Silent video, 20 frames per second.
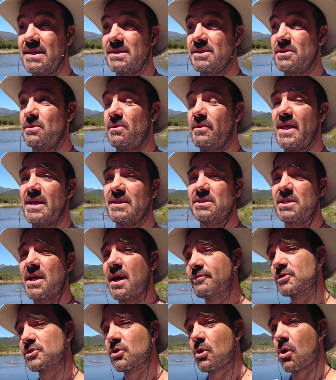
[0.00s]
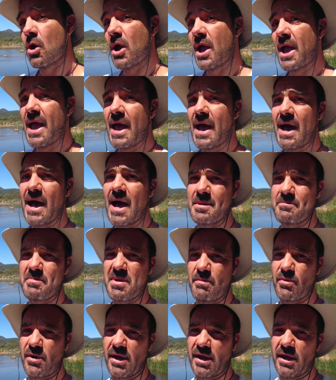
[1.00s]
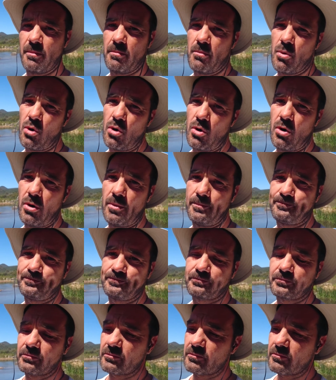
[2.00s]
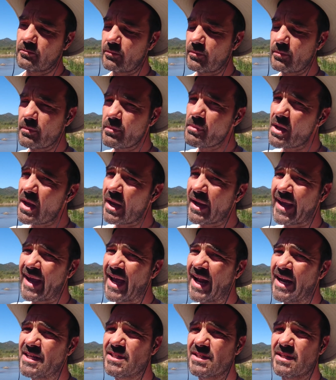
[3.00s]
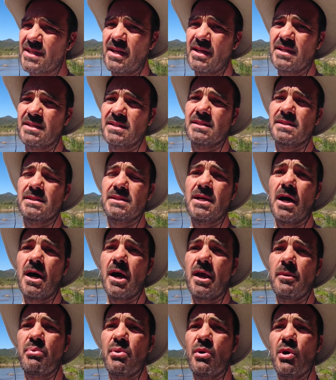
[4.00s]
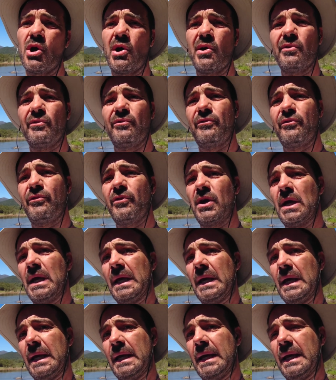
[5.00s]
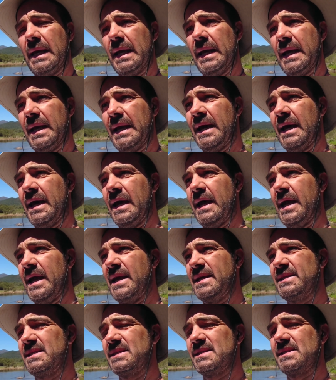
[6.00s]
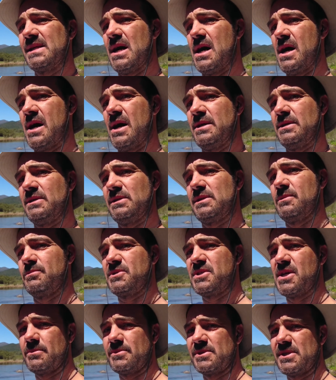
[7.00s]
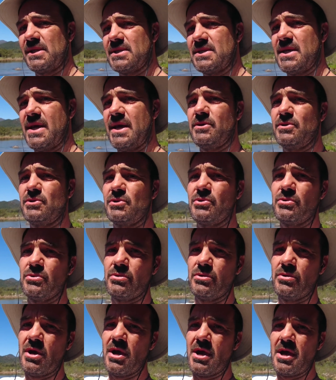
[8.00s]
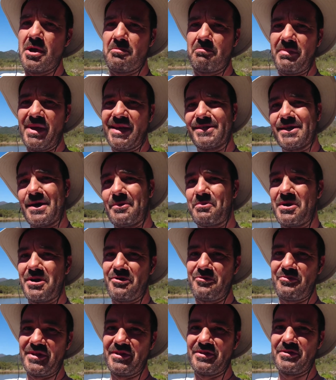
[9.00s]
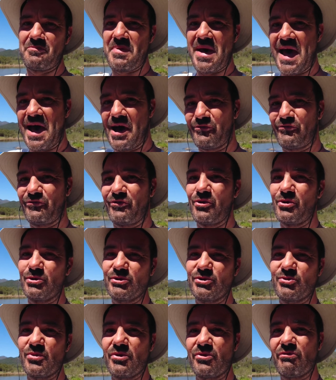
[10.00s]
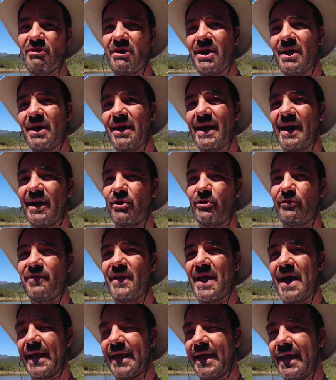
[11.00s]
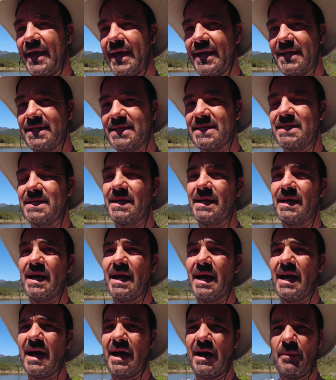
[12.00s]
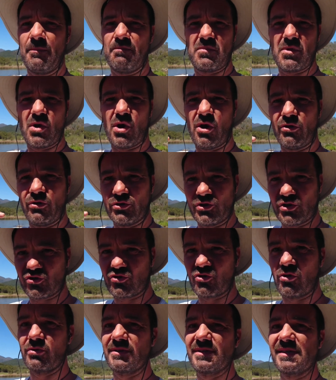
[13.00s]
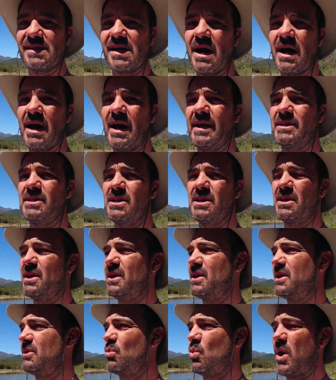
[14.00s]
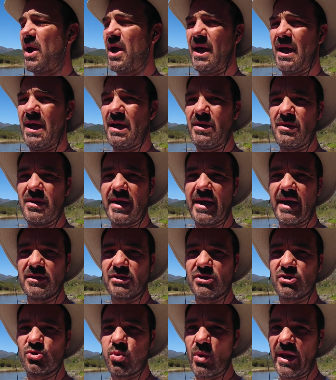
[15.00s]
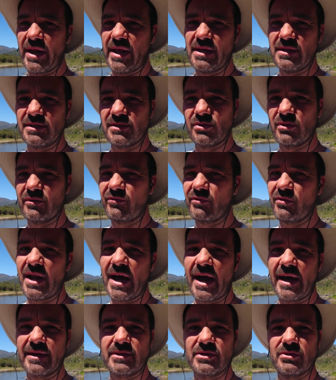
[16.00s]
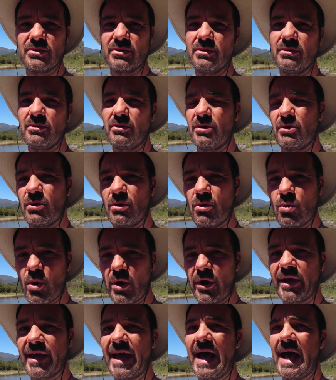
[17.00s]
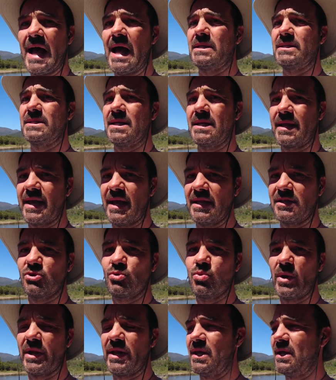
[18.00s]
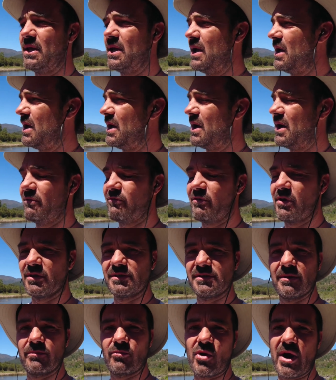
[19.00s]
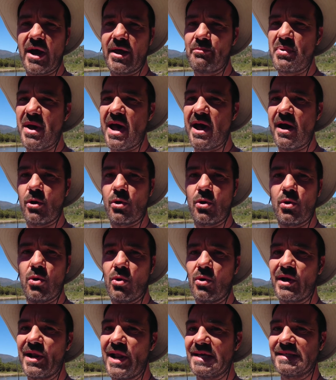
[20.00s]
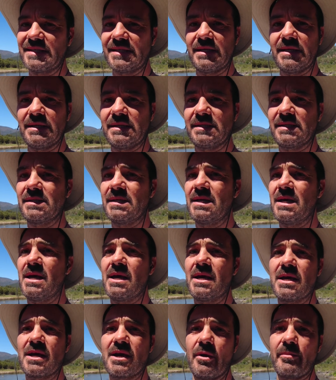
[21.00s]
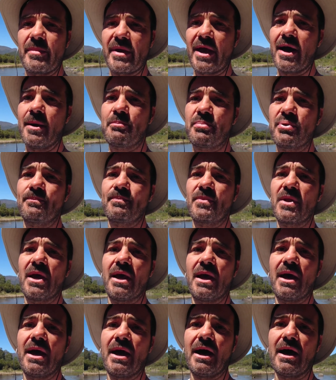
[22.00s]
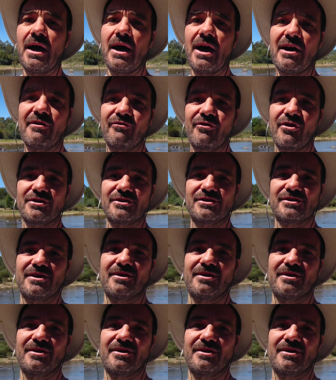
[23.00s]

and all that stuff. So I'll be bringing more calisthenics type of exercise. Sometimes I tend to mix up a little bit the power flows with kind of like HIIT on the strong side, where you get sweaty. So if you like to, you know, work out and get sweaty, I've got some great power core classes coming up. I've got some